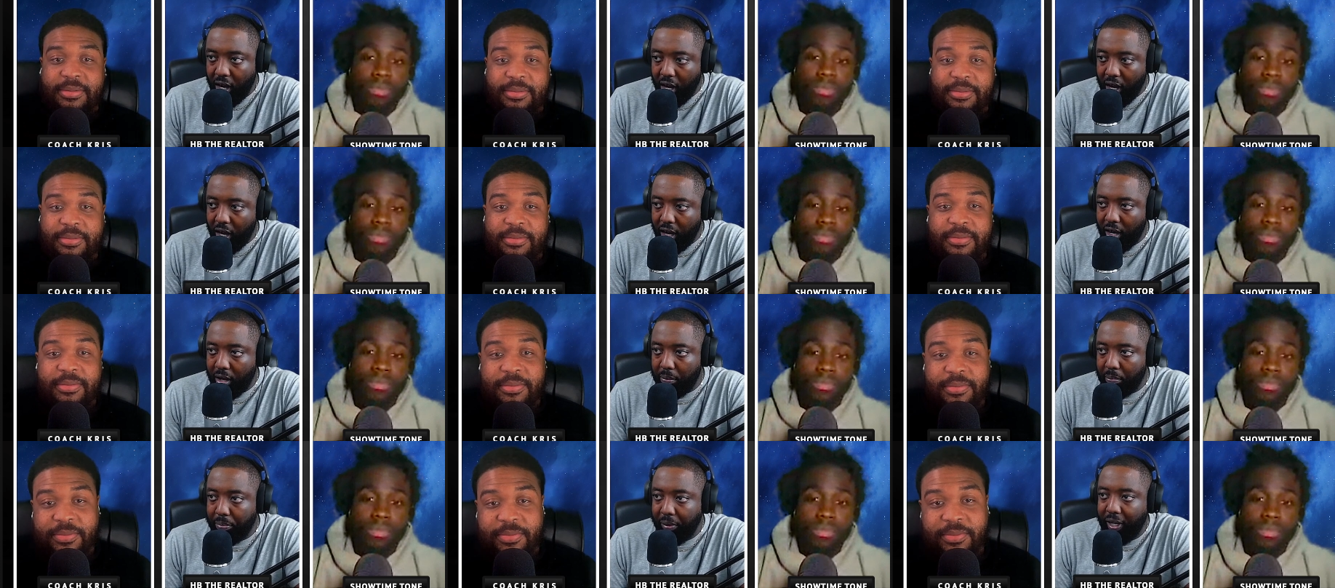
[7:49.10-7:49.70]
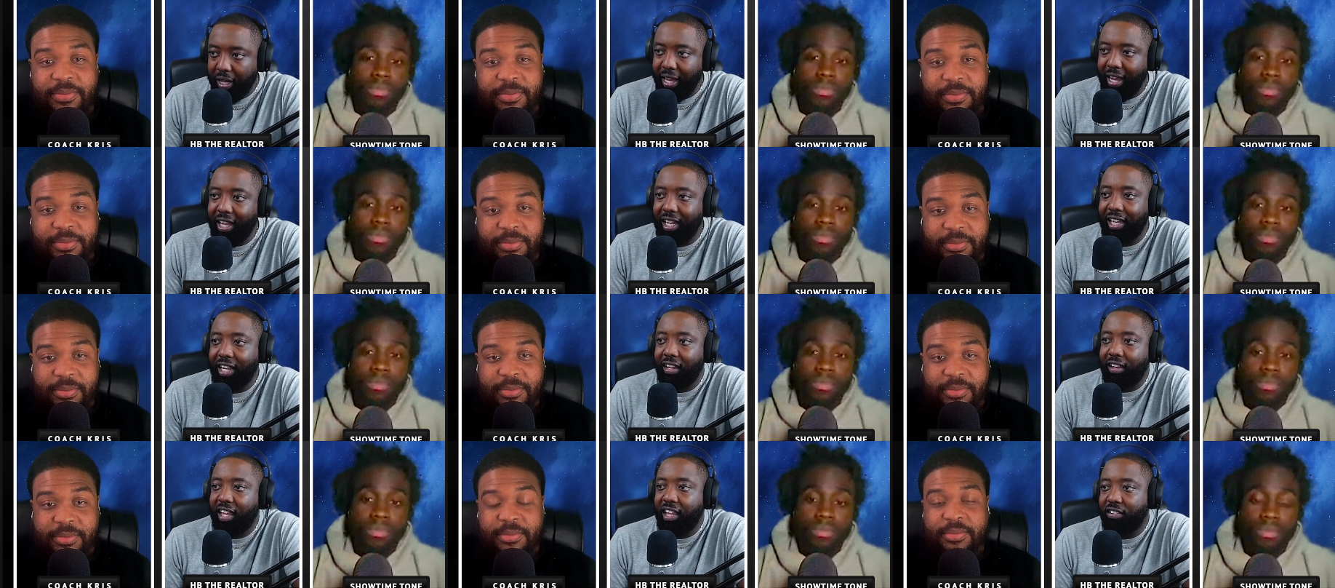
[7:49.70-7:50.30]
Speaker 1: Um, but it,
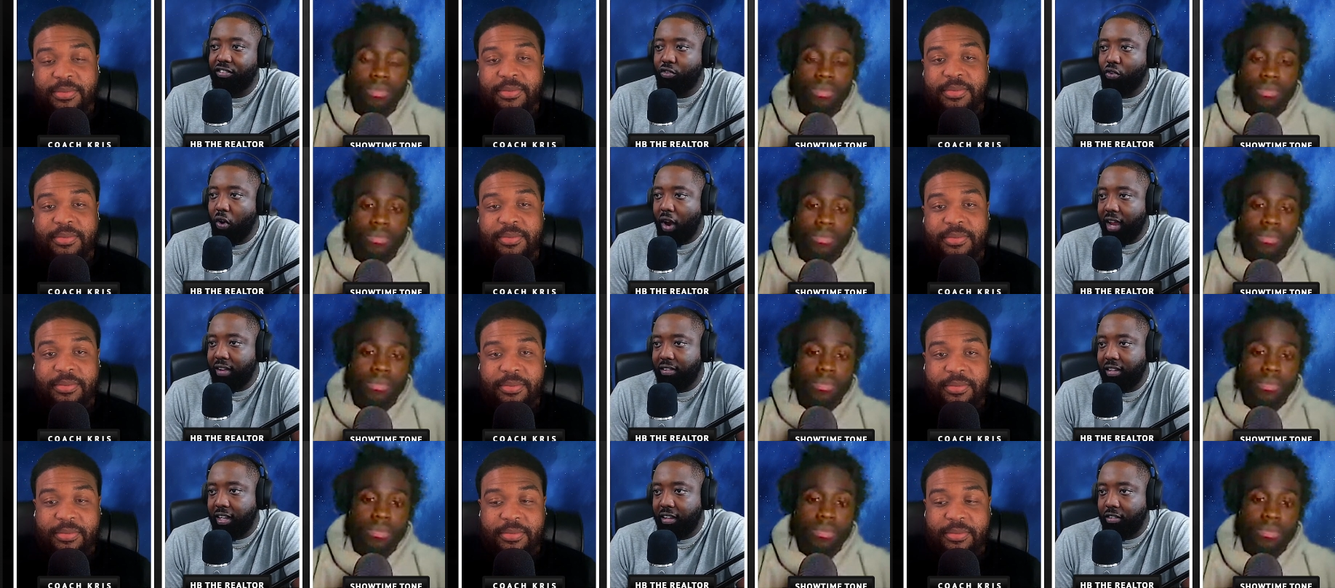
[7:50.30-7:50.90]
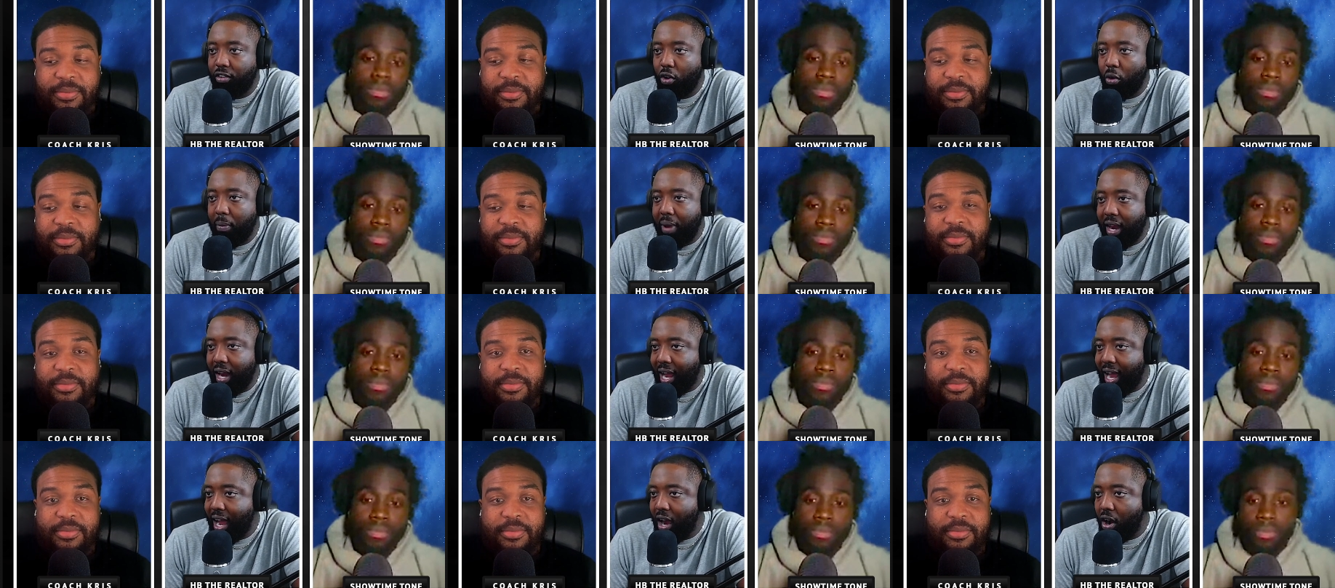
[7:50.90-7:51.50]
it, it's crazy because no
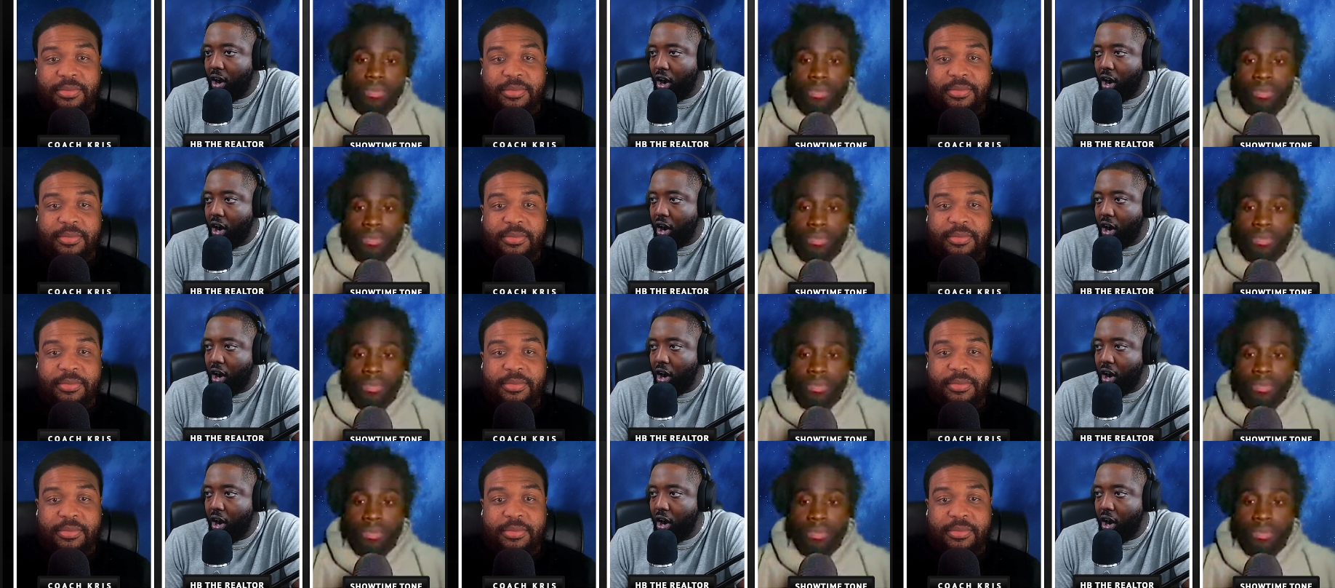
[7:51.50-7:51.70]
matter how